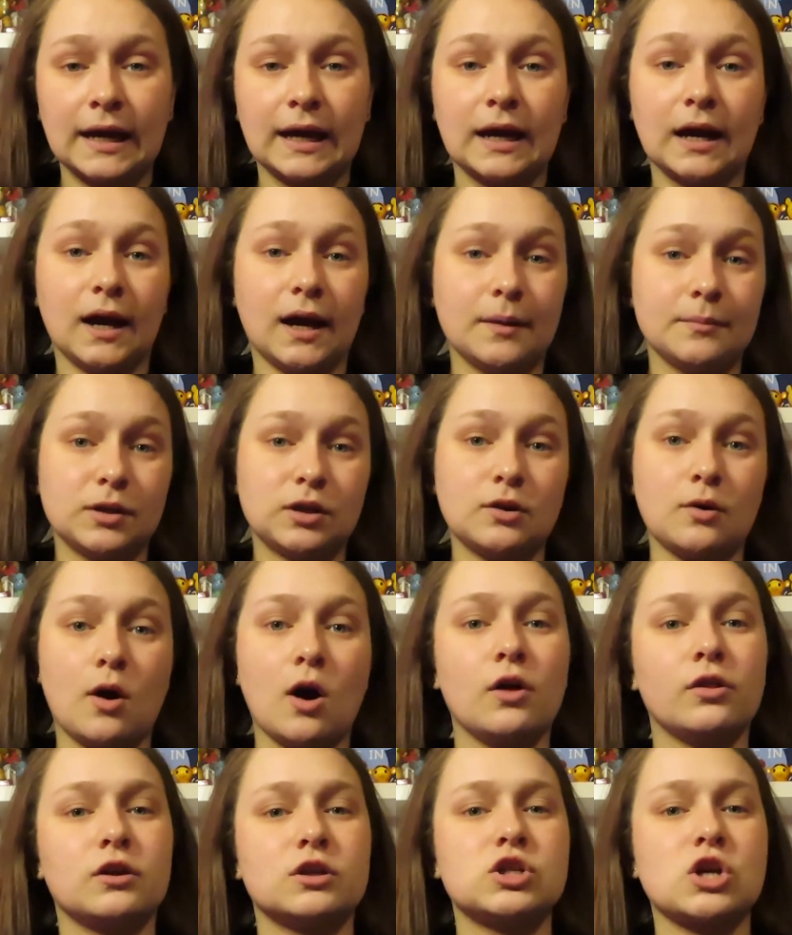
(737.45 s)
You know,
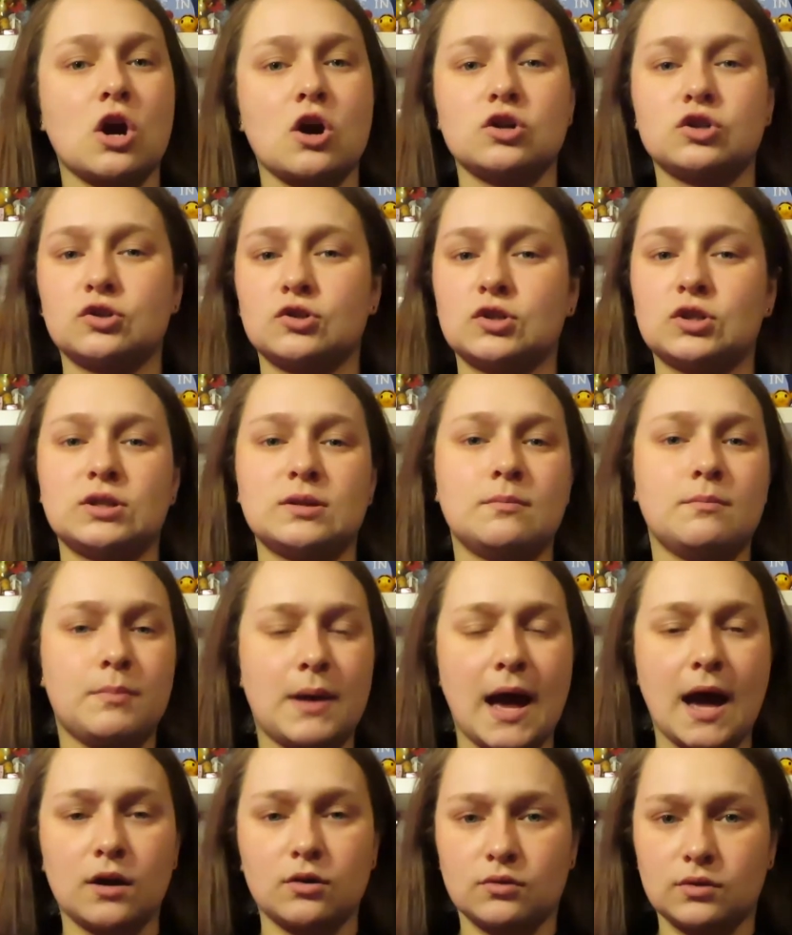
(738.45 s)
all the chargers and
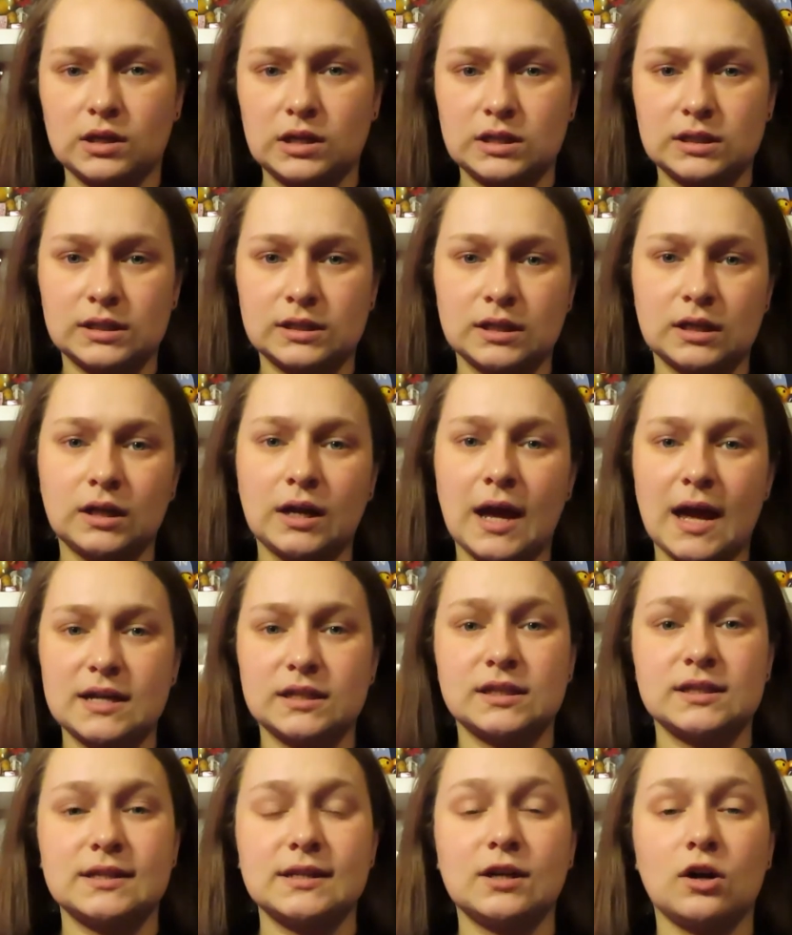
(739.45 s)
batteries and
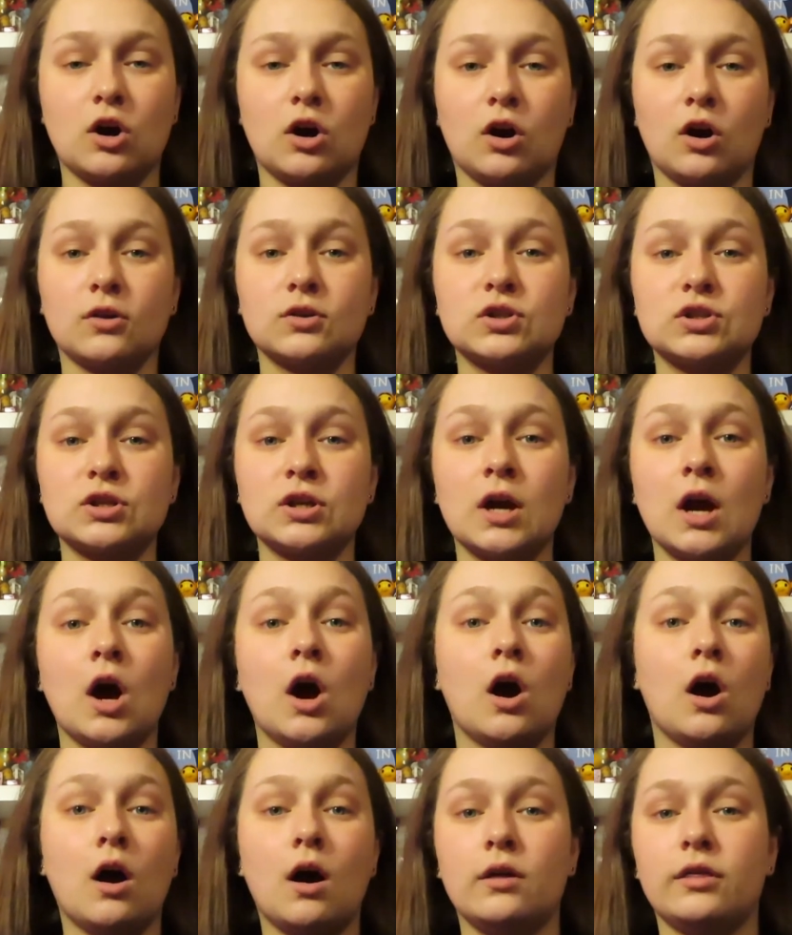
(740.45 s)
SD cards,
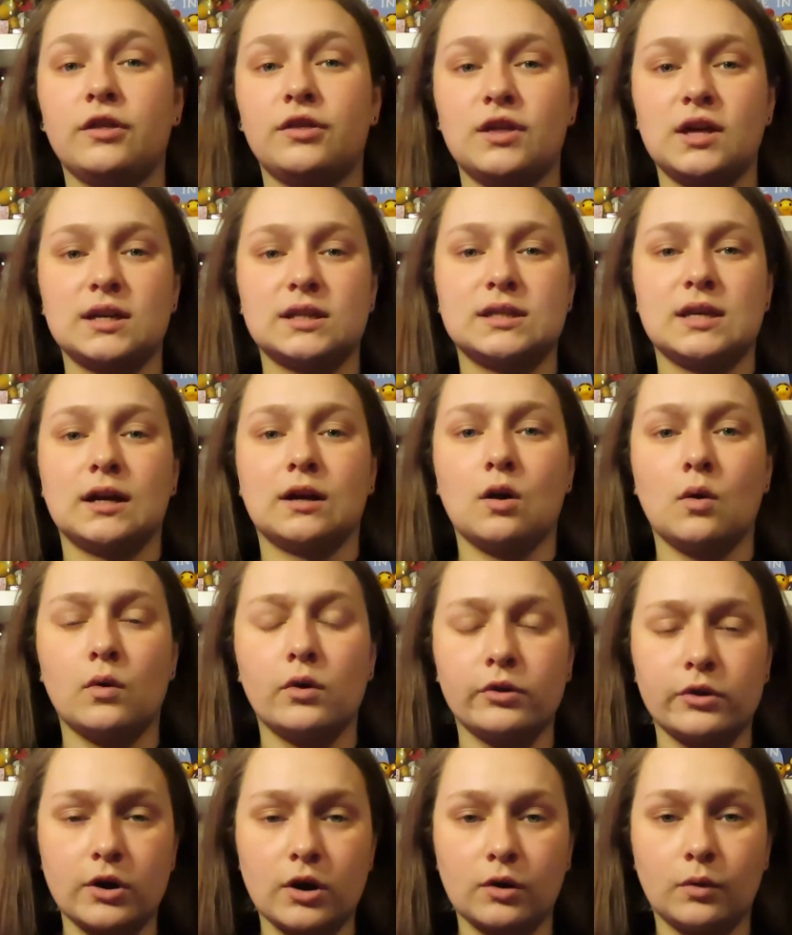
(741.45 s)
all the things that go
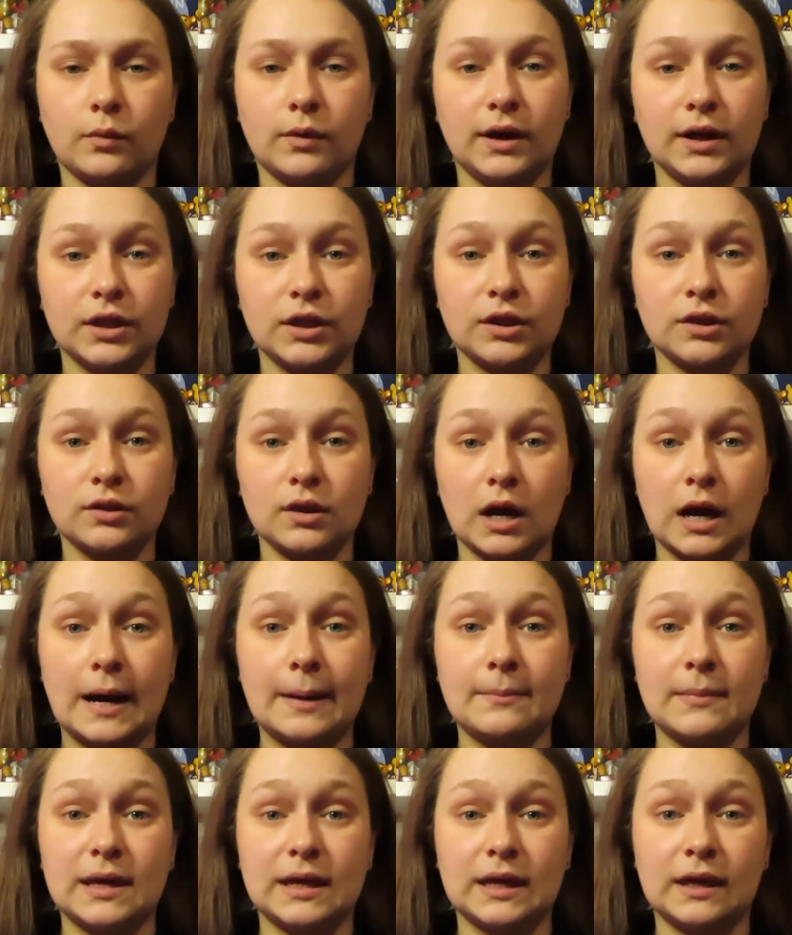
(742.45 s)
along with
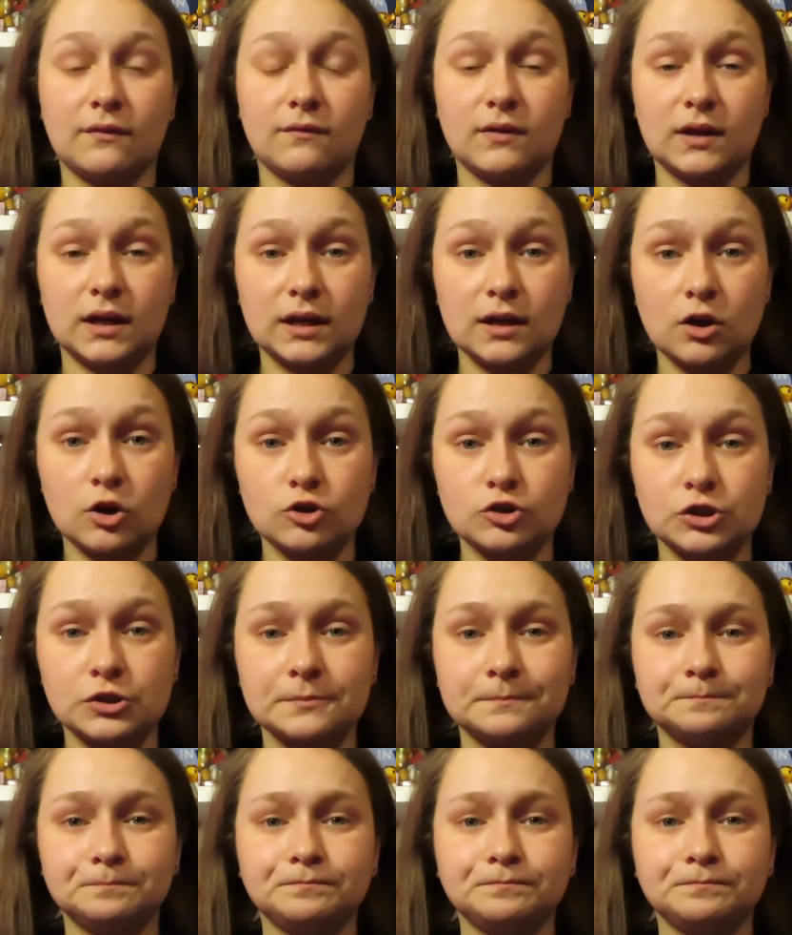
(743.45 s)
making videos.